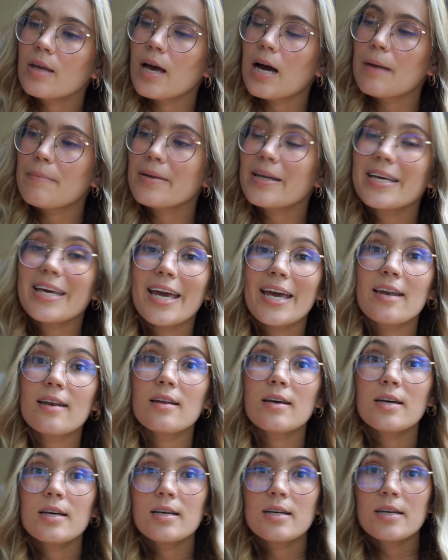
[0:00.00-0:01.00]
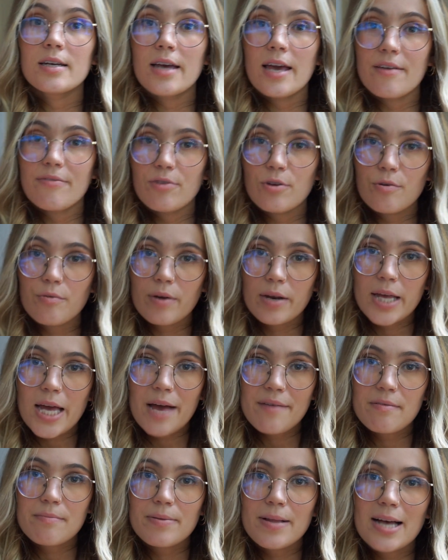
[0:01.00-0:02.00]
And again, if you already
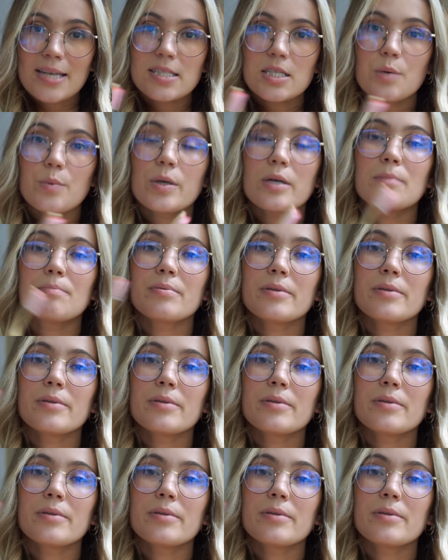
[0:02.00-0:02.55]
have a plastic one,